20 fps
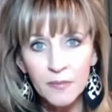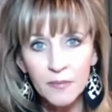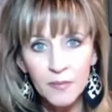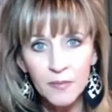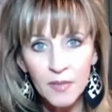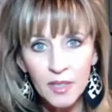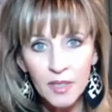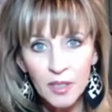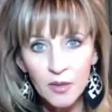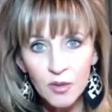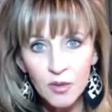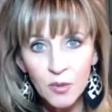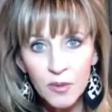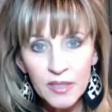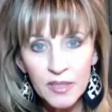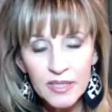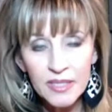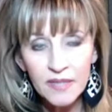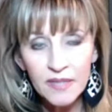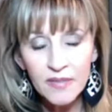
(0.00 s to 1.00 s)
you know,
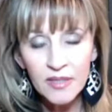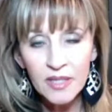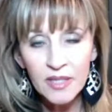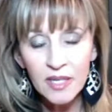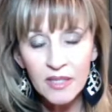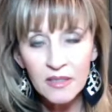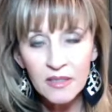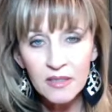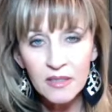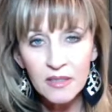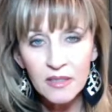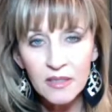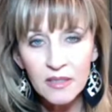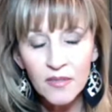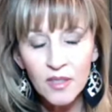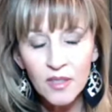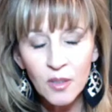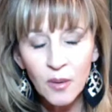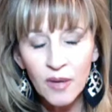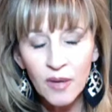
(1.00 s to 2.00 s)
27,000, if you
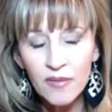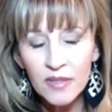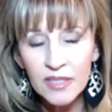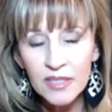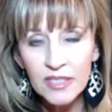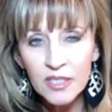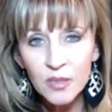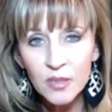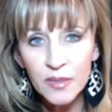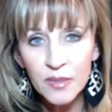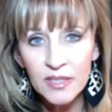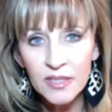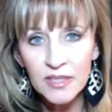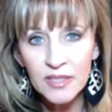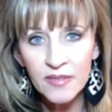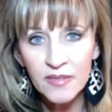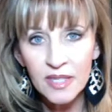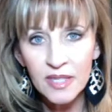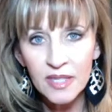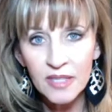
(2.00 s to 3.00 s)
don't have at least
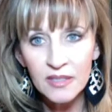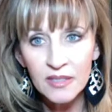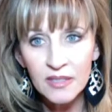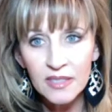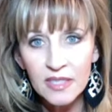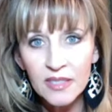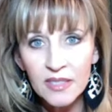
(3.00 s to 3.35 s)
27,000 in,